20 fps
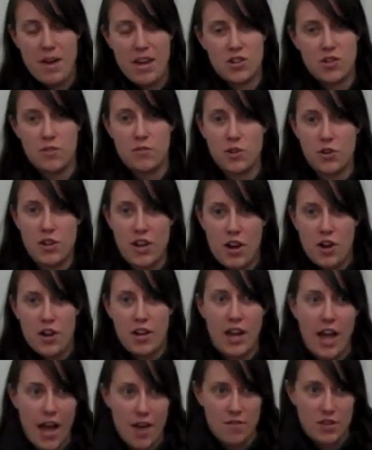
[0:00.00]
imagine if you're
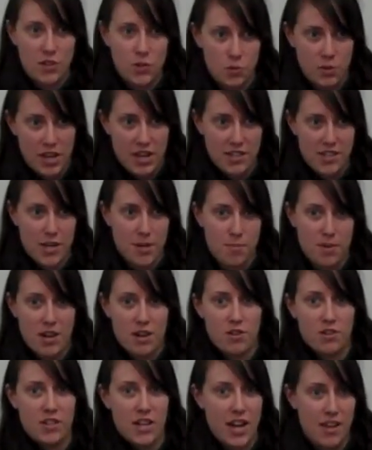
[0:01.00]
carrying a heavy suitcase down
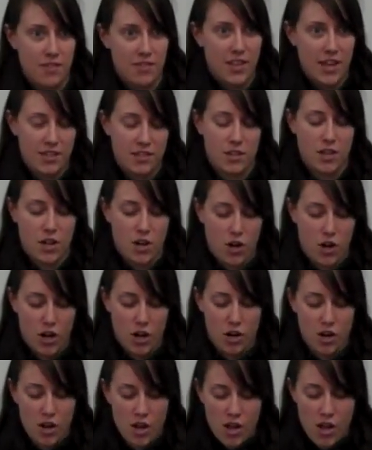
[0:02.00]
by your side, that's going to
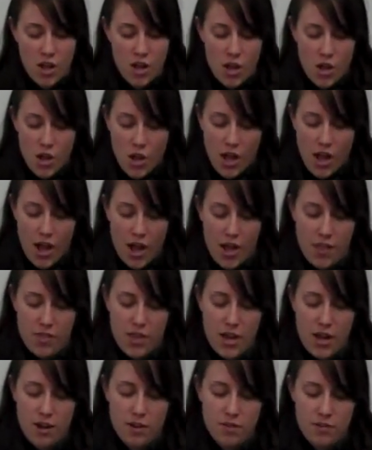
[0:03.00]
hurt.
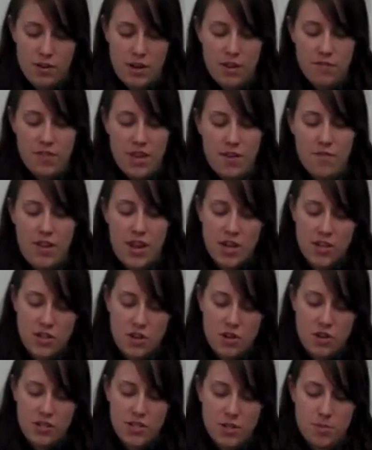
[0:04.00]
And then if they have
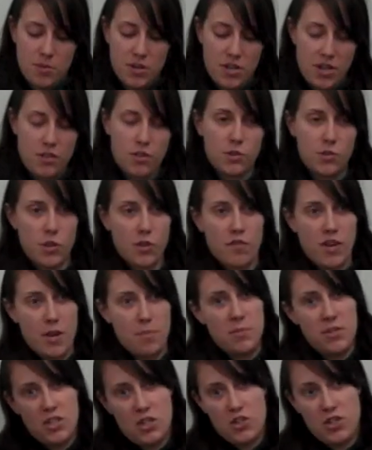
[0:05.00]
anterior instability, those
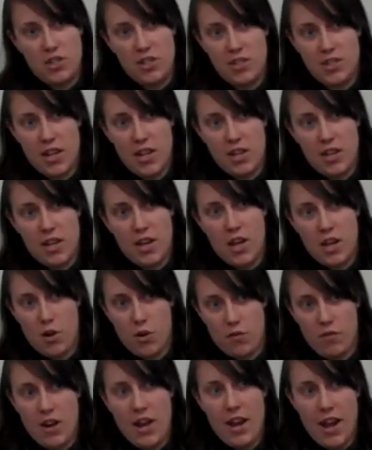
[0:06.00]
overhead positions like an
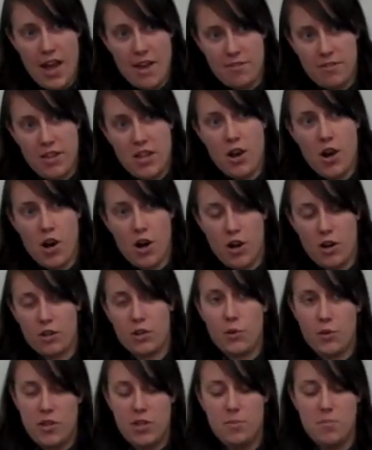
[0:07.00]
overhead athlete
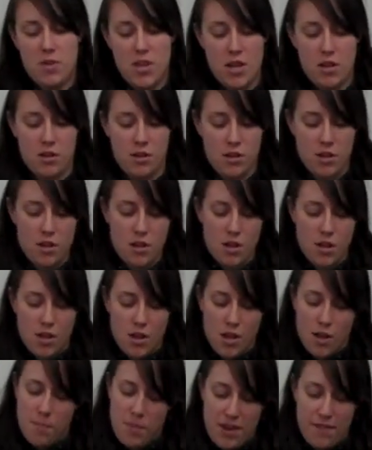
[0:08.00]
are going to be
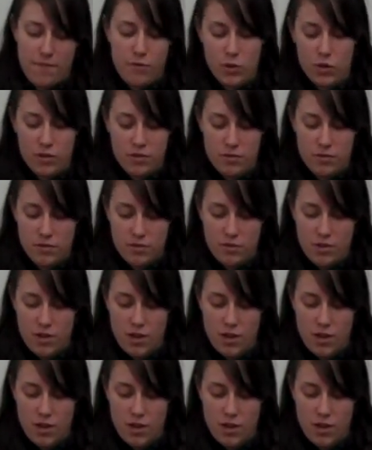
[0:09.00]
painful.